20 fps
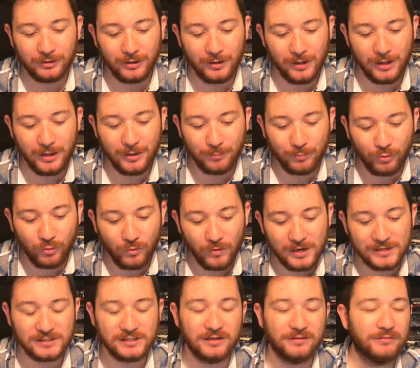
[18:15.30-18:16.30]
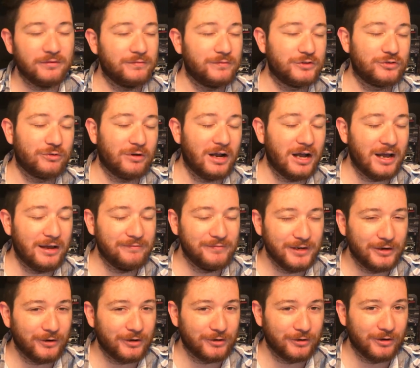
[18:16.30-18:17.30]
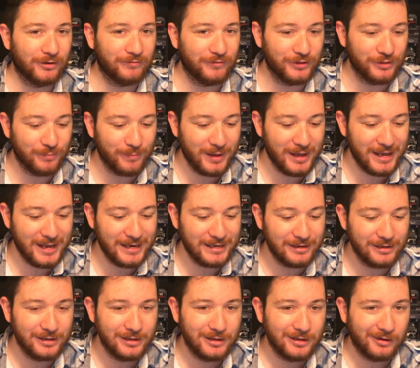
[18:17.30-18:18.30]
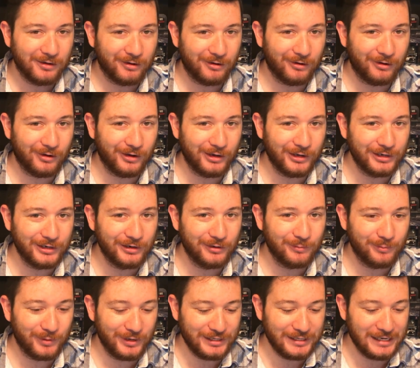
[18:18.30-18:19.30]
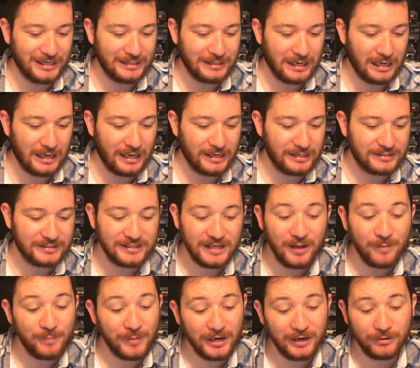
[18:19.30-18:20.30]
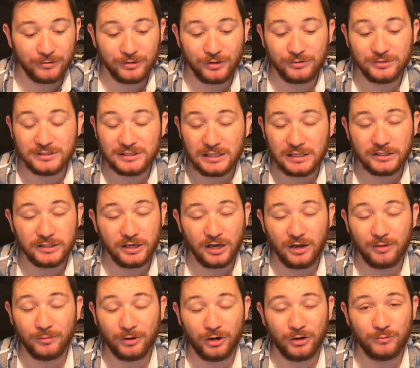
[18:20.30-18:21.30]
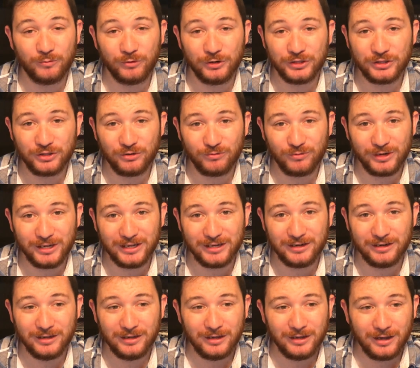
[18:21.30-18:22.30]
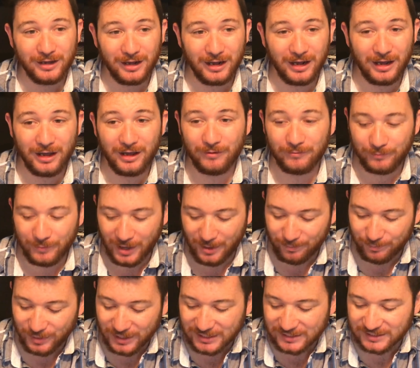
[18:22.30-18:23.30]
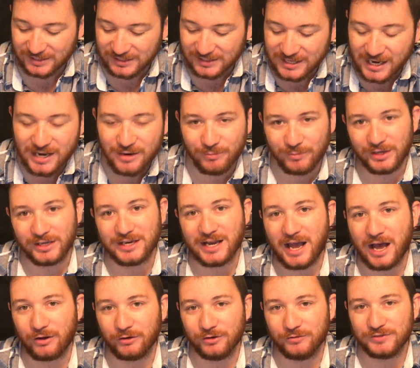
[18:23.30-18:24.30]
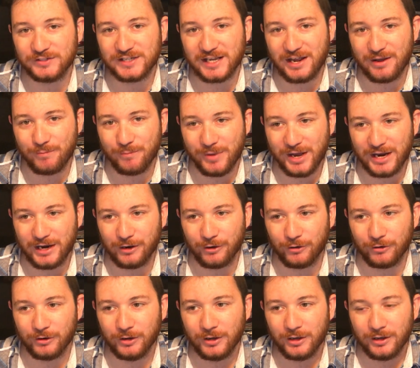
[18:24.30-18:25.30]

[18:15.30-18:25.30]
impressive of a drive Derek Griffith made on Monday night. Sam Mayer, though, did come home with the win. A big statement out of Sam Mayer,